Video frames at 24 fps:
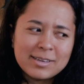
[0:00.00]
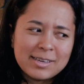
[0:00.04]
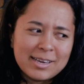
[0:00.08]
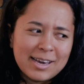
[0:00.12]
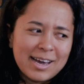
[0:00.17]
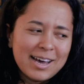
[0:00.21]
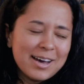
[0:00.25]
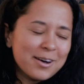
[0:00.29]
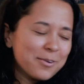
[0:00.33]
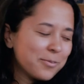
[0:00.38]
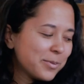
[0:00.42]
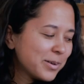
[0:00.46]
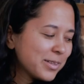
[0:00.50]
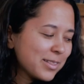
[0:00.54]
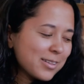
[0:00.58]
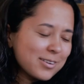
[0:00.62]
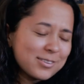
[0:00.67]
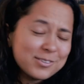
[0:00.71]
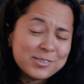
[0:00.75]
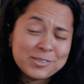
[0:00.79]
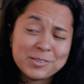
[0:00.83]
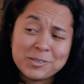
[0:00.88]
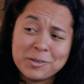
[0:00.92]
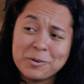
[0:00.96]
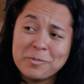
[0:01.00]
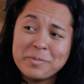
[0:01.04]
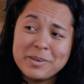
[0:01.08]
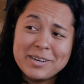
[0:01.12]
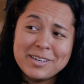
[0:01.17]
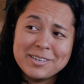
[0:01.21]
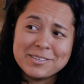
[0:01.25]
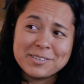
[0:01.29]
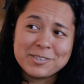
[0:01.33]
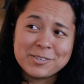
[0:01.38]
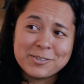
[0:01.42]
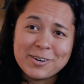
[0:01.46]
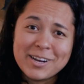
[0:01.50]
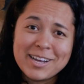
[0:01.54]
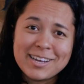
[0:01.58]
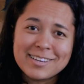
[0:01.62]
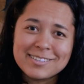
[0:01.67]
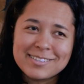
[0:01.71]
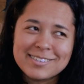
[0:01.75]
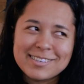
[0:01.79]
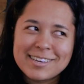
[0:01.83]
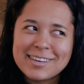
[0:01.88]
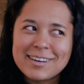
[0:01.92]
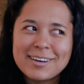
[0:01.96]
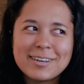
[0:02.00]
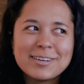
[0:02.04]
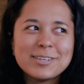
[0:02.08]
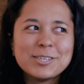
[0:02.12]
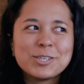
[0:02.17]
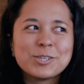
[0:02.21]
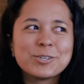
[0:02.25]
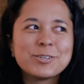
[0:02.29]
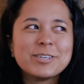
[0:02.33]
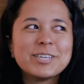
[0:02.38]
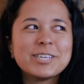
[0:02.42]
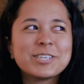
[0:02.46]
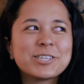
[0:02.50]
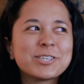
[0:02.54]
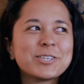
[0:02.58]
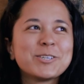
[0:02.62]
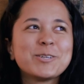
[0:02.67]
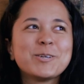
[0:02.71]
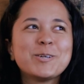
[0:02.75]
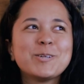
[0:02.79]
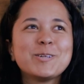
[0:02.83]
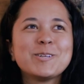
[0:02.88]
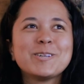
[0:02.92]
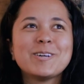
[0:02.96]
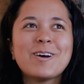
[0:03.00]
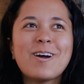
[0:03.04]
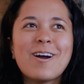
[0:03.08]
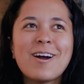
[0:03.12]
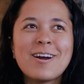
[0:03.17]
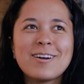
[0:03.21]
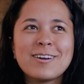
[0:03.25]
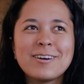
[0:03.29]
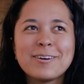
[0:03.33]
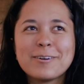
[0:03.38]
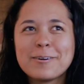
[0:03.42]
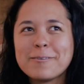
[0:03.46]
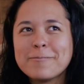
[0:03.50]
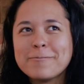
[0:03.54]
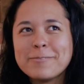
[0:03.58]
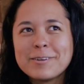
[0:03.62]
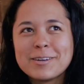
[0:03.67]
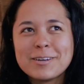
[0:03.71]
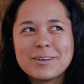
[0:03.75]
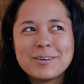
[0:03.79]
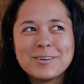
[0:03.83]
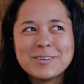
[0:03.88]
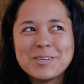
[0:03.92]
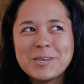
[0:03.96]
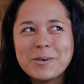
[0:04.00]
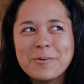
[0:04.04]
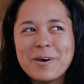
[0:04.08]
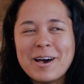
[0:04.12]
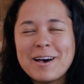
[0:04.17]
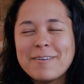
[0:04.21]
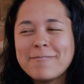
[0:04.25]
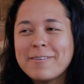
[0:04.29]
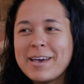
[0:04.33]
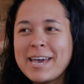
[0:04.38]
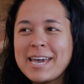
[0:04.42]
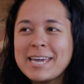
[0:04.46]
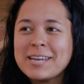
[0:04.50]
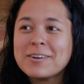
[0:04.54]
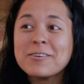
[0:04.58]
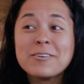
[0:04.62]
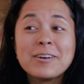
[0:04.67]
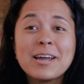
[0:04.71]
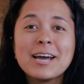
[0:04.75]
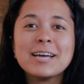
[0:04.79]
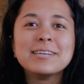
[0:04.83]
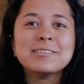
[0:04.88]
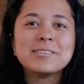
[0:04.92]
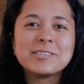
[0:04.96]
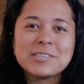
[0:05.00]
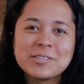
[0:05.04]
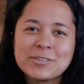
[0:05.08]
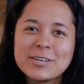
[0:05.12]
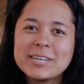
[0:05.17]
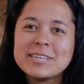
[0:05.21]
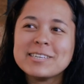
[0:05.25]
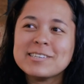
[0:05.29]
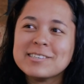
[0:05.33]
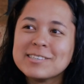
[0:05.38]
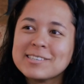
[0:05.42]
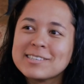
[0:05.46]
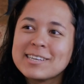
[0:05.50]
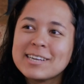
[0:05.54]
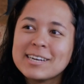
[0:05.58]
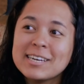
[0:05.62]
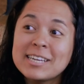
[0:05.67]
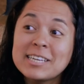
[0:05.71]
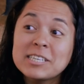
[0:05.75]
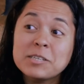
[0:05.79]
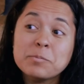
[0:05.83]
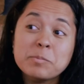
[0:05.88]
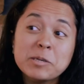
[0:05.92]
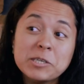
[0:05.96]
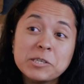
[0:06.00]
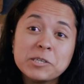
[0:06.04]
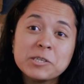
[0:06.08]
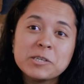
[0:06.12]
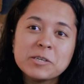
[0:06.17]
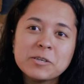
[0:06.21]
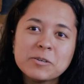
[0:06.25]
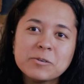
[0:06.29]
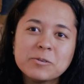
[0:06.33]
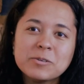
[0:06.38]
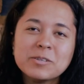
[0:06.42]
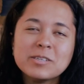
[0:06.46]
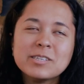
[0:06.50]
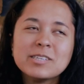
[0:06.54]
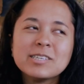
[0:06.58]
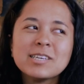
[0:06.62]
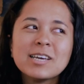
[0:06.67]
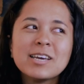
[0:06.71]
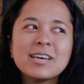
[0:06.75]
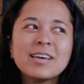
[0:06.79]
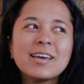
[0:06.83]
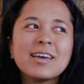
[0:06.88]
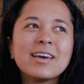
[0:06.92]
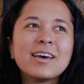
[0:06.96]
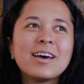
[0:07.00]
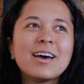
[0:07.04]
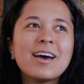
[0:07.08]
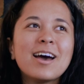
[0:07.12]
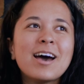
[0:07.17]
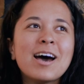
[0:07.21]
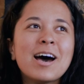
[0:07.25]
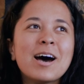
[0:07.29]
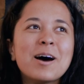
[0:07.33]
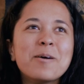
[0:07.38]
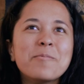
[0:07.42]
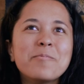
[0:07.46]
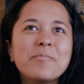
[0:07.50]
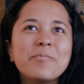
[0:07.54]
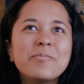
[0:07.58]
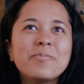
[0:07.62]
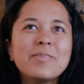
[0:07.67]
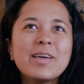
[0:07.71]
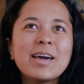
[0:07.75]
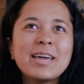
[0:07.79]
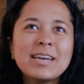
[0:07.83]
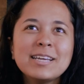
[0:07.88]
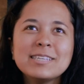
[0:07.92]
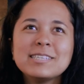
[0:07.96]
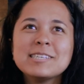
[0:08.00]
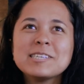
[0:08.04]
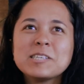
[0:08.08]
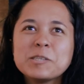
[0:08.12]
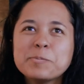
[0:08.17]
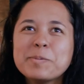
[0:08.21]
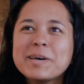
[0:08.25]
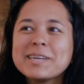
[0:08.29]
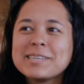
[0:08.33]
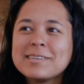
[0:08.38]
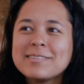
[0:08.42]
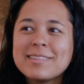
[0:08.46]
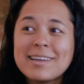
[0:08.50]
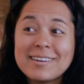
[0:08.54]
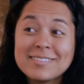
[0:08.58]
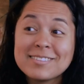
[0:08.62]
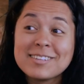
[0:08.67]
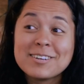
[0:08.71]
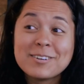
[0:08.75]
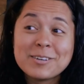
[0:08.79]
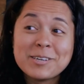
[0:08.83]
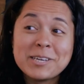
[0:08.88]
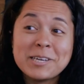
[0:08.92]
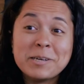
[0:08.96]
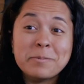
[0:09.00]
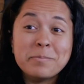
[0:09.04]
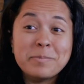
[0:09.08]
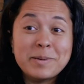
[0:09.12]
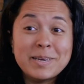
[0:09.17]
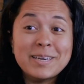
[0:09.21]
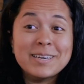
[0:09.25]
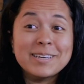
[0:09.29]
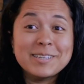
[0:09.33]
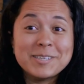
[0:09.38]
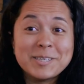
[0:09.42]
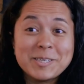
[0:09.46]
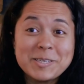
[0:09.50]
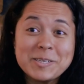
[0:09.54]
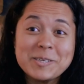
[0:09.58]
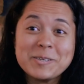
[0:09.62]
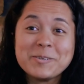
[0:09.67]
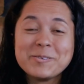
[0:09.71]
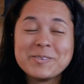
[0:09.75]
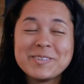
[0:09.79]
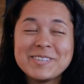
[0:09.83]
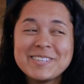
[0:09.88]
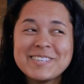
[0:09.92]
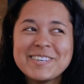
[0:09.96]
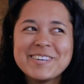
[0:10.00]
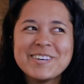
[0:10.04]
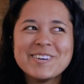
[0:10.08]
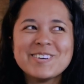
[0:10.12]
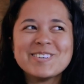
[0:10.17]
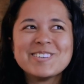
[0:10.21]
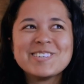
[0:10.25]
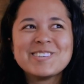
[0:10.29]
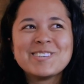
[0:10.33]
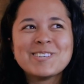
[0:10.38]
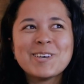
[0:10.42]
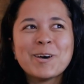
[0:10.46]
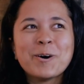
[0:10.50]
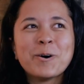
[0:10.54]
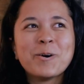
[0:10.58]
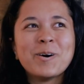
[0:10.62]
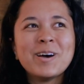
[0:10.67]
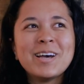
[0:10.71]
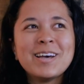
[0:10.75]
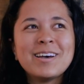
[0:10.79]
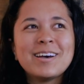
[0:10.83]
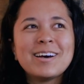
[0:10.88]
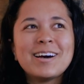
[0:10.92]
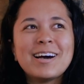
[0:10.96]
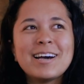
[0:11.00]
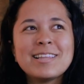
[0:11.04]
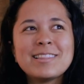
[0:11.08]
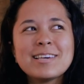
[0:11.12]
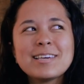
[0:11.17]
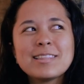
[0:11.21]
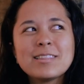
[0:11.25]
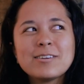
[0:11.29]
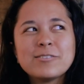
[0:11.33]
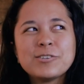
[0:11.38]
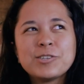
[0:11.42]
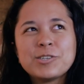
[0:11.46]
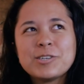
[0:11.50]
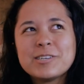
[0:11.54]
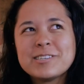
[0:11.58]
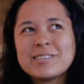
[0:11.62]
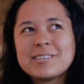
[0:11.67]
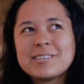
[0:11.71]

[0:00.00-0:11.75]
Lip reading: Yeah, well, there's so many strings. Like on a traditional Hardanger fiddle, you have 8 or 9 strings that need to be tuned. And it's expected that they're going to be in tune too. So I think there's just,